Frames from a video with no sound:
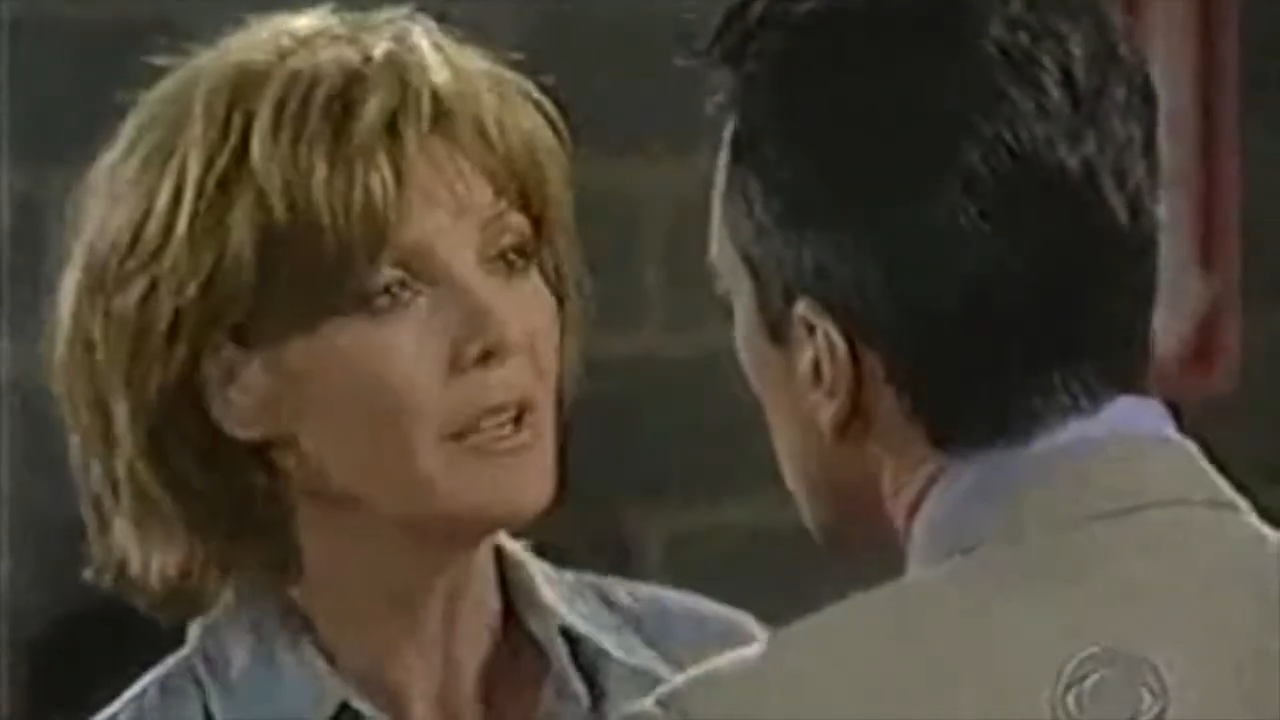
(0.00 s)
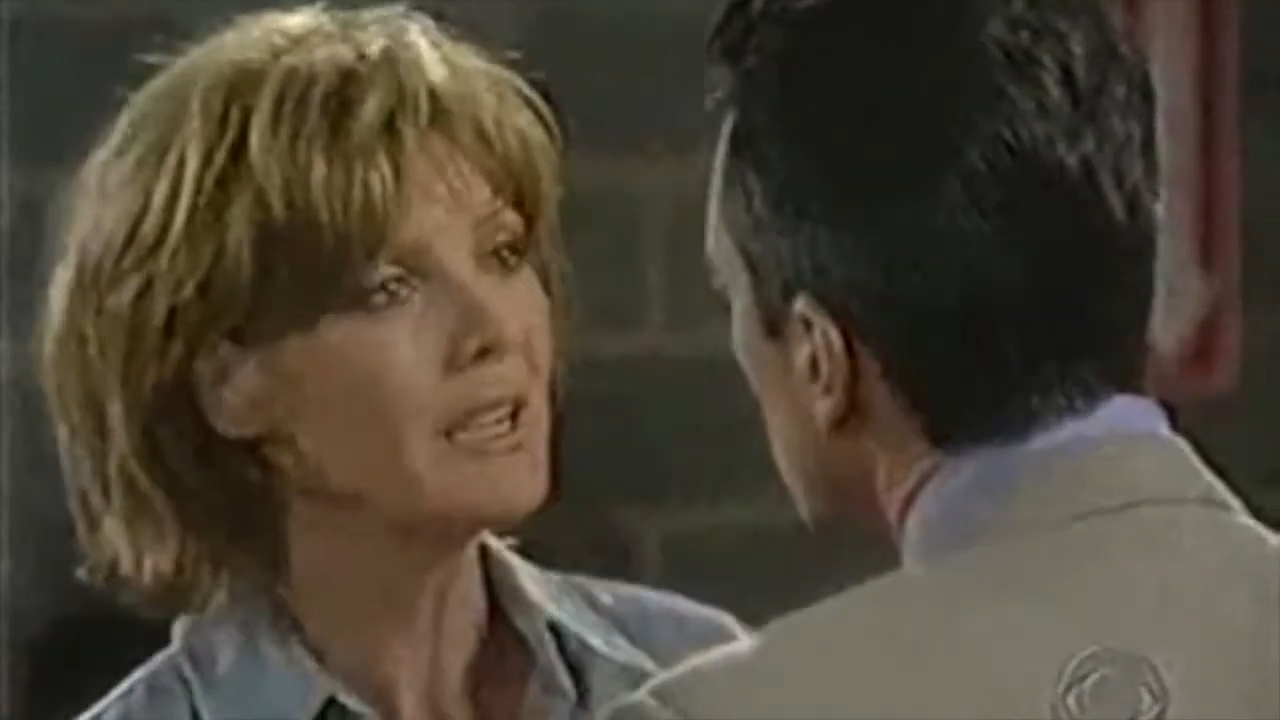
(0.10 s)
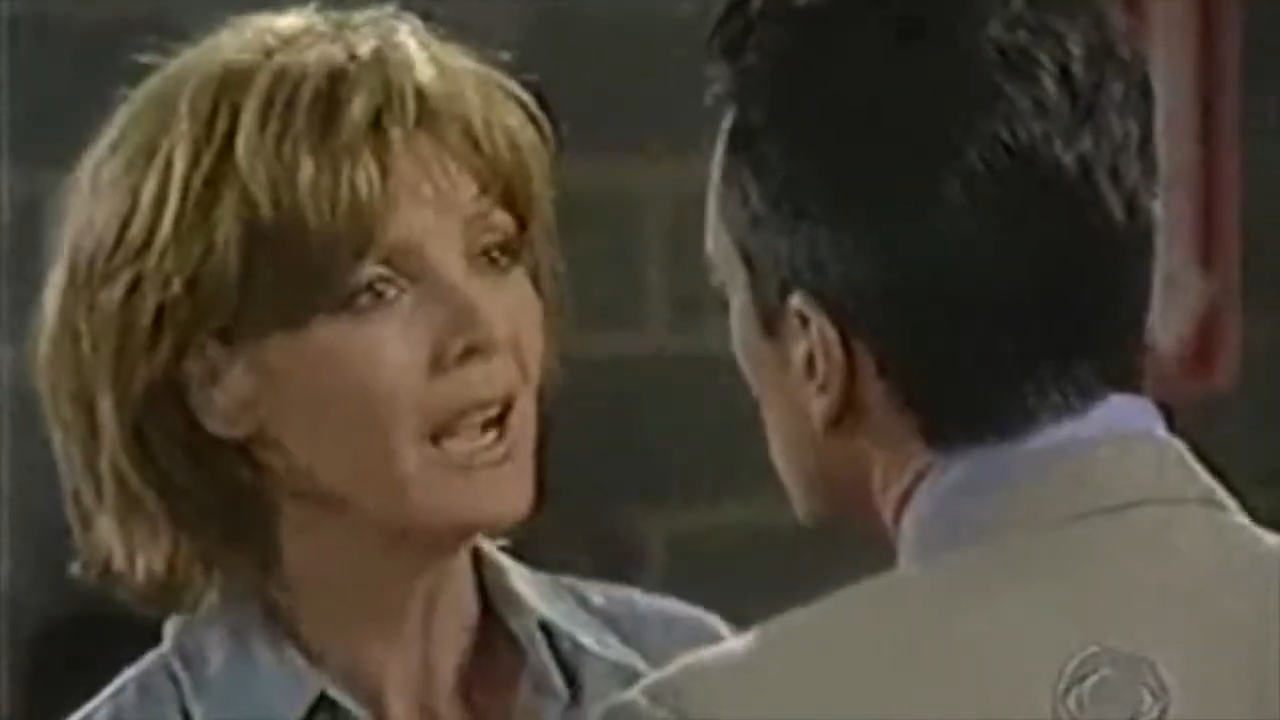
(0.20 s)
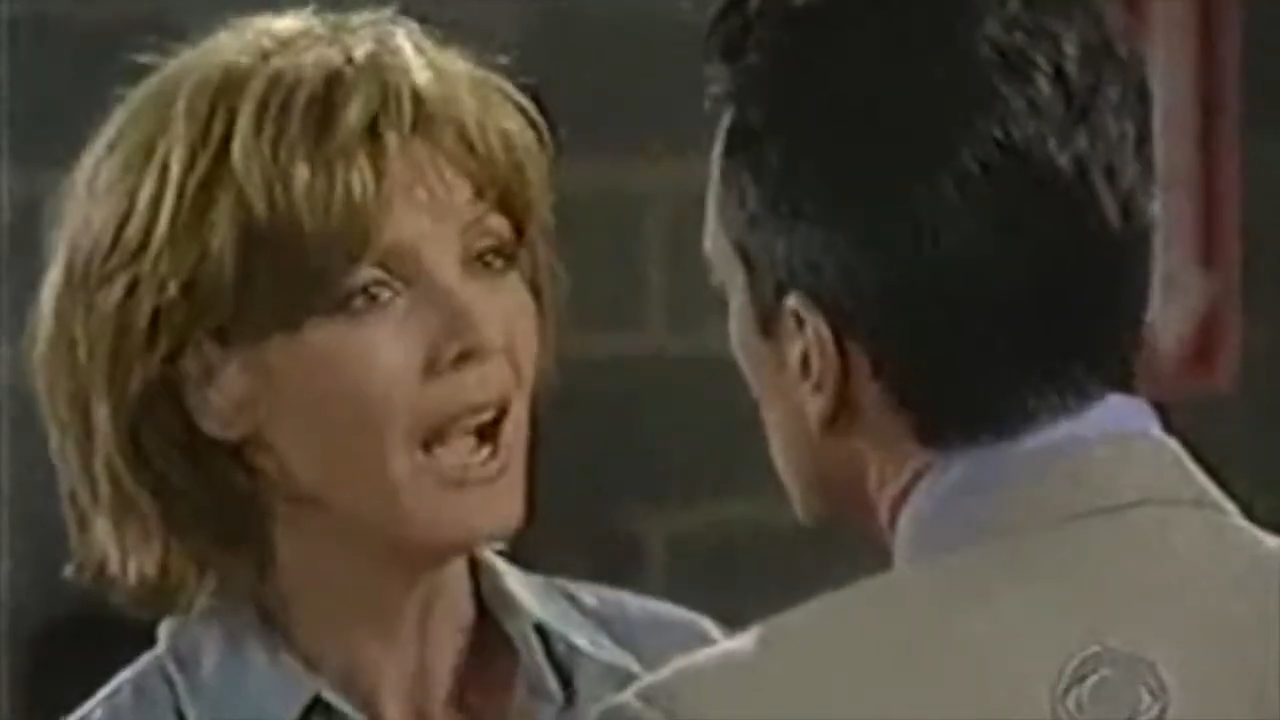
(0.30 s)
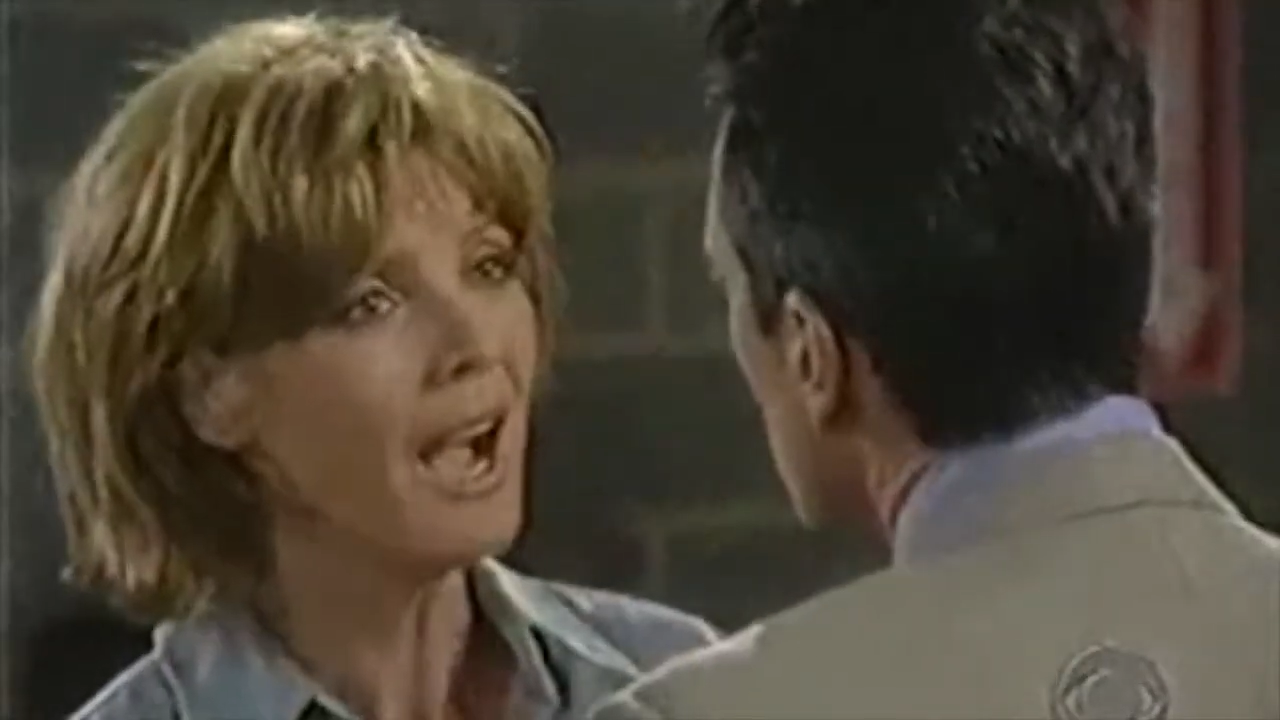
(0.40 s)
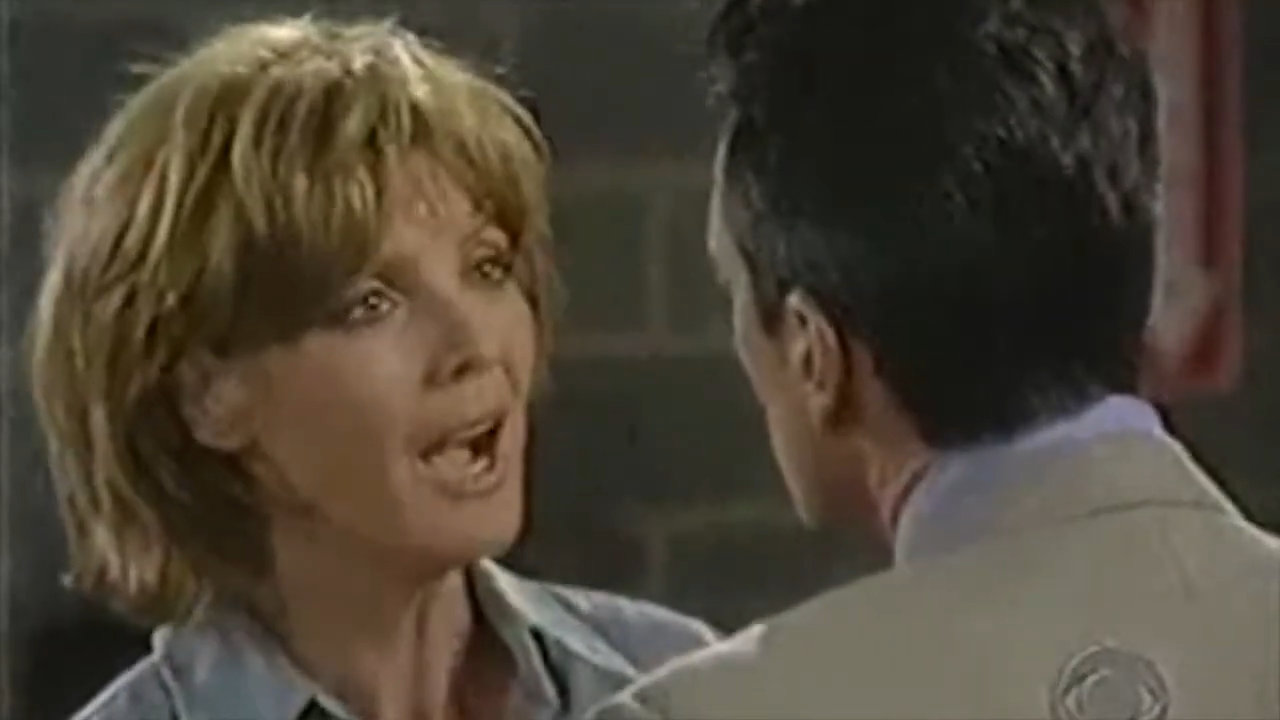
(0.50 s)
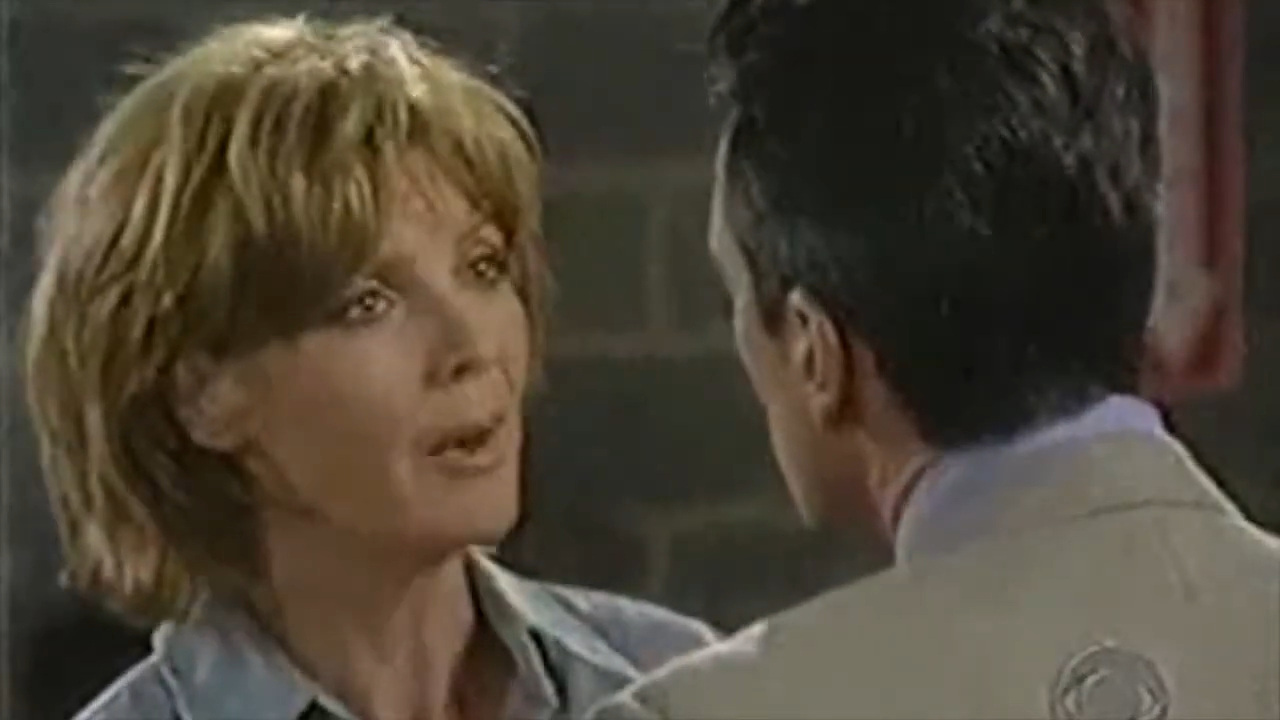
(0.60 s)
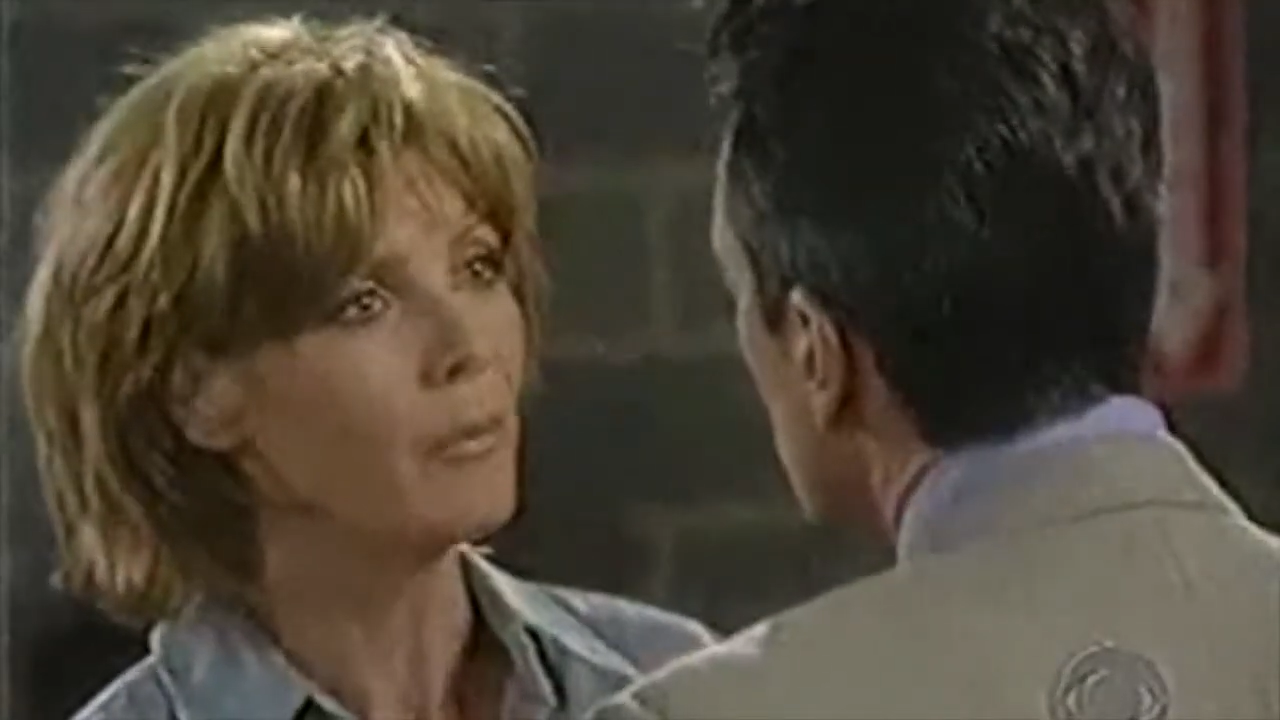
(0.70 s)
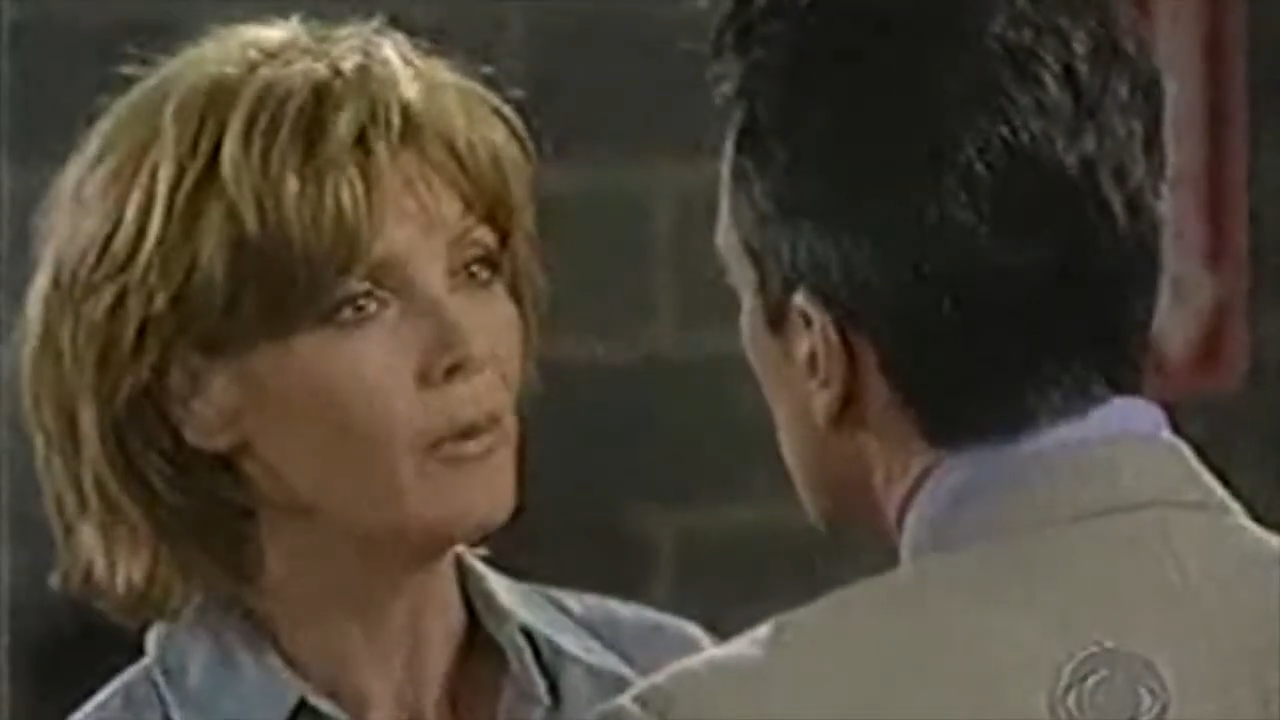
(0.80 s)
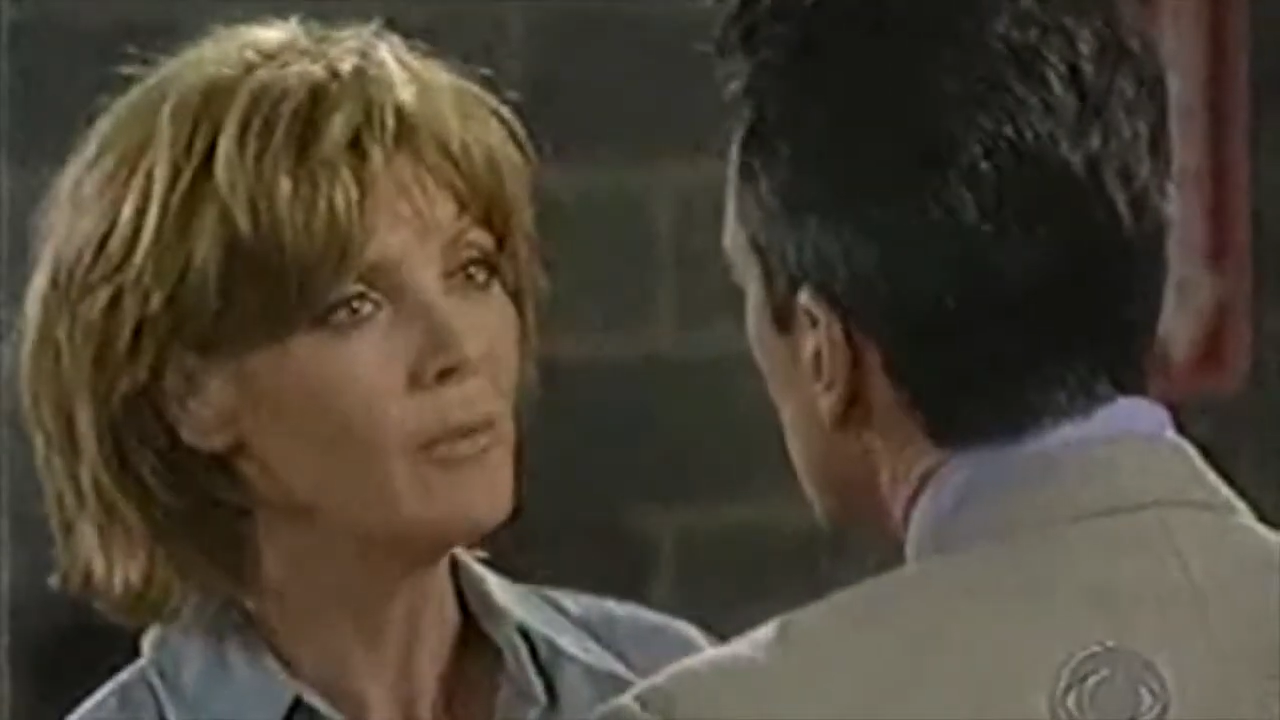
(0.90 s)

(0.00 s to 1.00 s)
I'm a cop.